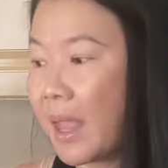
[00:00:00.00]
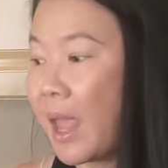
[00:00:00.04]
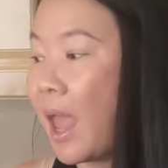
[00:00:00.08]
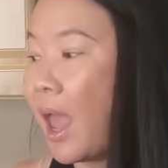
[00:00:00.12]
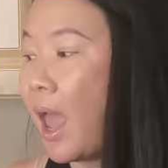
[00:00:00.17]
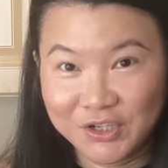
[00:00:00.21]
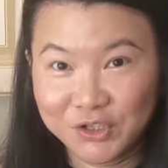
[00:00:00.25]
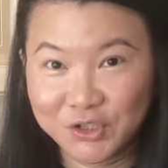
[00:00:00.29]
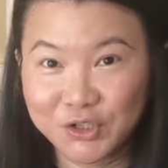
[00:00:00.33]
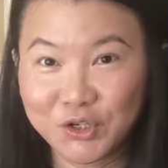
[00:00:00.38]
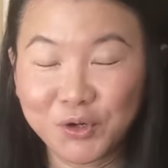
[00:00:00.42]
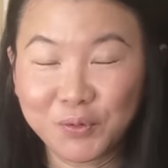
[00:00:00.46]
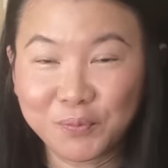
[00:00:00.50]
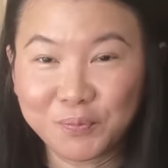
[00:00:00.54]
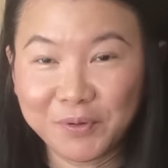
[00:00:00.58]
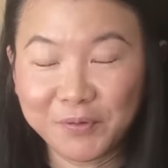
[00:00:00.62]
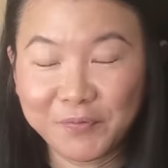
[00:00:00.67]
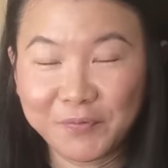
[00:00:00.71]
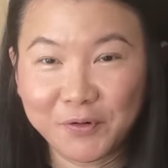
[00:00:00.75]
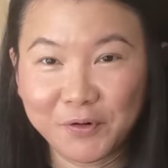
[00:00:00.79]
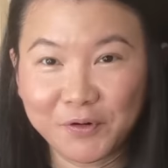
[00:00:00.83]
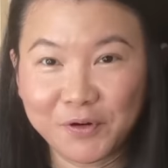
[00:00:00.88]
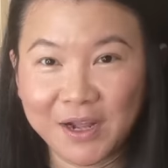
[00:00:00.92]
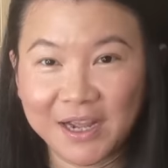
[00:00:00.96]
So
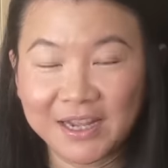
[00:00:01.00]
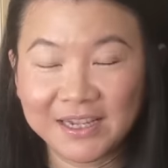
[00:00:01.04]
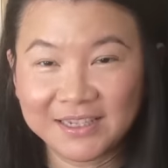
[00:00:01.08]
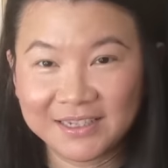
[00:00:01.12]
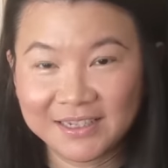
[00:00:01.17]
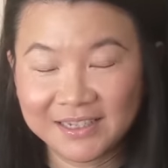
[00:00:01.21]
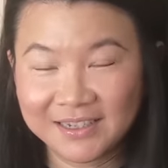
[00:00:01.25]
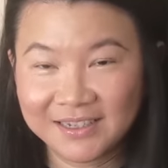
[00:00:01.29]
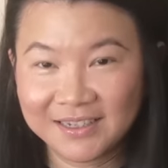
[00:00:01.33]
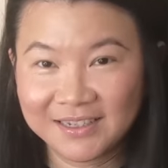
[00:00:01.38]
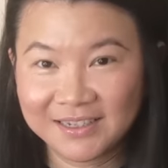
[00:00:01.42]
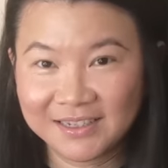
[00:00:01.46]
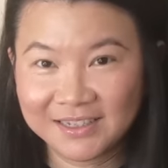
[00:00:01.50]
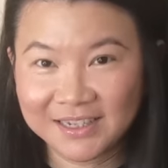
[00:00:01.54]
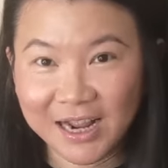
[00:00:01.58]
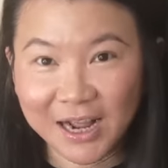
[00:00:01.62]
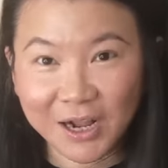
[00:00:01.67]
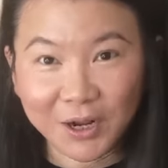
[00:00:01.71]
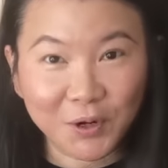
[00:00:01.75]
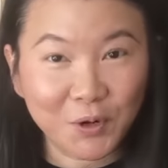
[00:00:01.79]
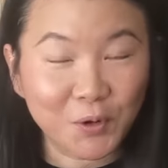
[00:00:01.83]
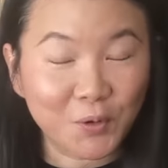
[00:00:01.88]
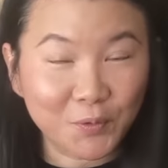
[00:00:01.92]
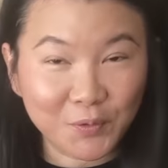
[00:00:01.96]
before I
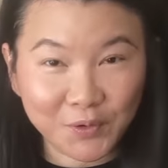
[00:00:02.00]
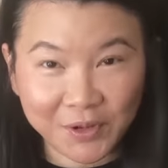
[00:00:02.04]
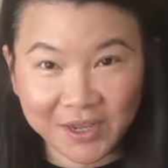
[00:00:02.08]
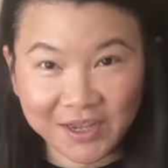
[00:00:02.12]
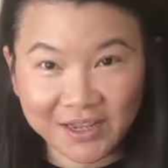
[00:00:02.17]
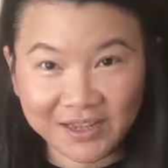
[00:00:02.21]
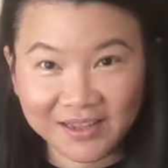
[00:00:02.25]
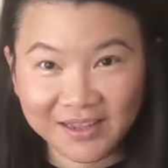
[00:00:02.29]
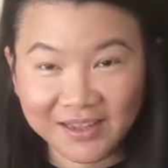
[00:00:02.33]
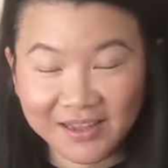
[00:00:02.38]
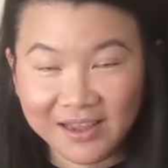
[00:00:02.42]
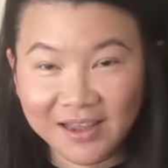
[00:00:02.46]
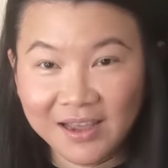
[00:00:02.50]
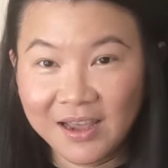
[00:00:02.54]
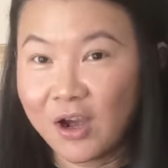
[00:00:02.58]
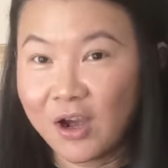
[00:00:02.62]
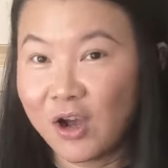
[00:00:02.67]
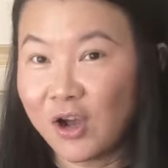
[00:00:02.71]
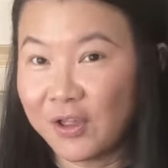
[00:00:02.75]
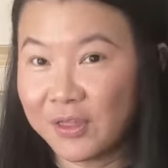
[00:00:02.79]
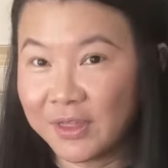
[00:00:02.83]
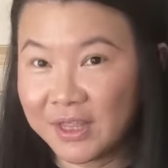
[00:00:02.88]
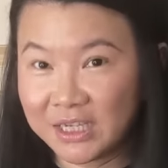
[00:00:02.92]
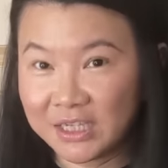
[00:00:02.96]
start going
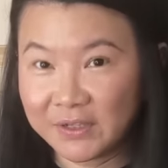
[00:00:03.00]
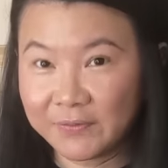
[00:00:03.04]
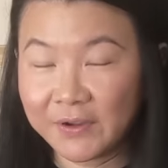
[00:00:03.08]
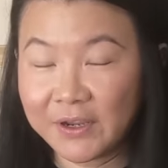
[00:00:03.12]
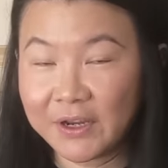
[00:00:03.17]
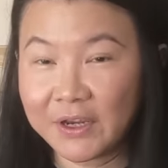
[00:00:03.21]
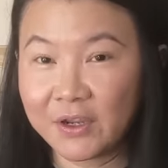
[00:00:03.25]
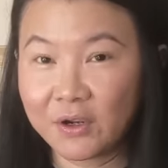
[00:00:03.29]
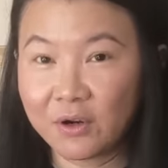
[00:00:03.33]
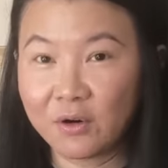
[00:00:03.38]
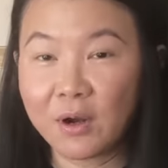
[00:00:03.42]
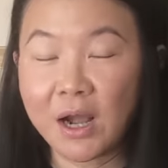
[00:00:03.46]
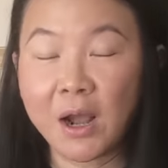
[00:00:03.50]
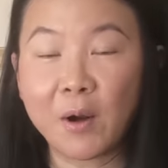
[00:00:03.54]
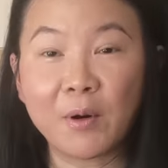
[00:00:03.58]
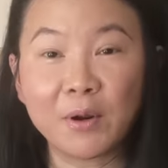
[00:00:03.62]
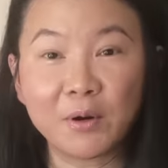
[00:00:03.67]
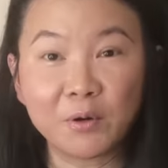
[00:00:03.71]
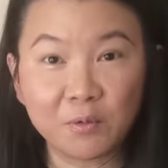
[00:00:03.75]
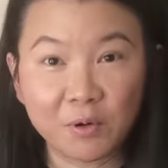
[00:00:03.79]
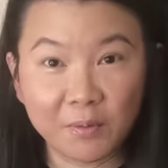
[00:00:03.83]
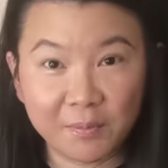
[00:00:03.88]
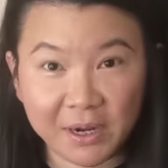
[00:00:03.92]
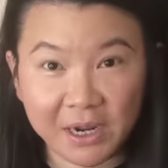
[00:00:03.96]
on this video, I want to
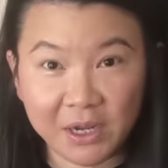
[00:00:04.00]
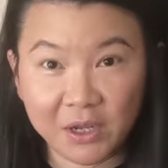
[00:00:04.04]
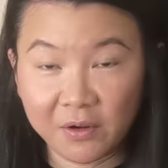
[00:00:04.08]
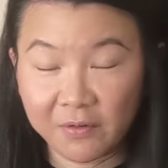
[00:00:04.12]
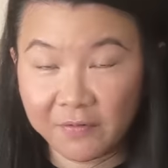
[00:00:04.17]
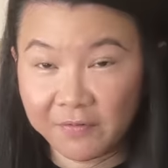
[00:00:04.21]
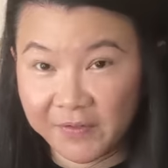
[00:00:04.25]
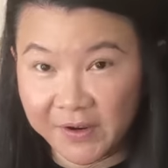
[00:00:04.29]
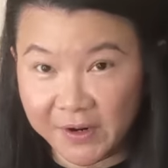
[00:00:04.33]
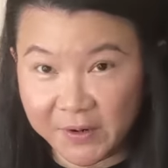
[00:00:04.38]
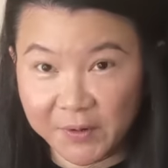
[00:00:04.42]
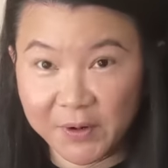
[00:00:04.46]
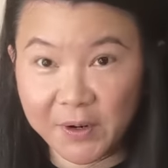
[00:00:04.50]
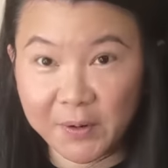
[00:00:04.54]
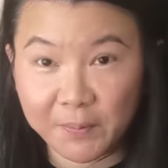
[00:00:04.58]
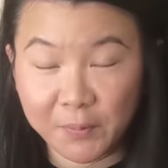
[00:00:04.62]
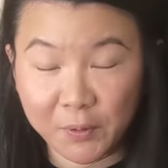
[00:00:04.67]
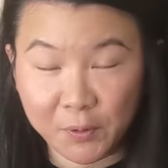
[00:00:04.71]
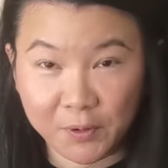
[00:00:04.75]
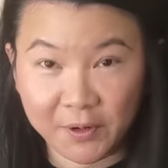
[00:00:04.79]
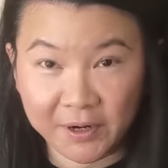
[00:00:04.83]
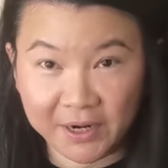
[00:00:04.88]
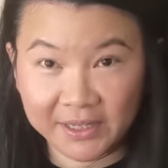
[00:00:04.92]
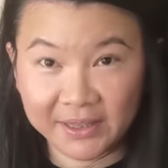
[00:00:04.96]
remind you a very
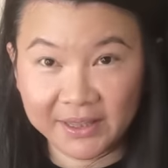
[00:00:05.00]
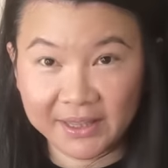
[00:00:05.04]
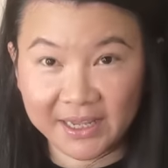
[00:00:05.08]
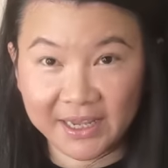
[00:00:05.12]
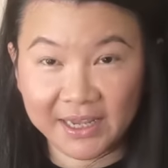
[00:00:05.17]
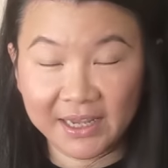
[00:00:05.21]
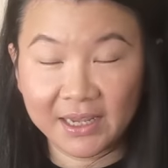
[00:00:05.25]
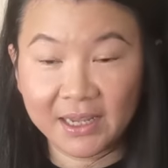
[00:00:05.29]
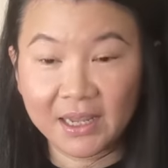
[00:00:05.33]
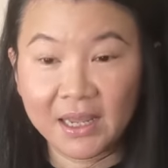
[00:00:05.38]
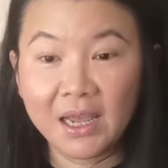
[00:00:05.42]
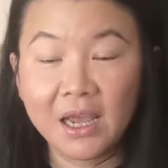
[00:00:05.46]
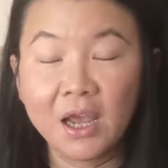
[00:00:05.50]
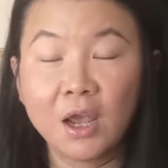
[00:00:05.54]
important thing.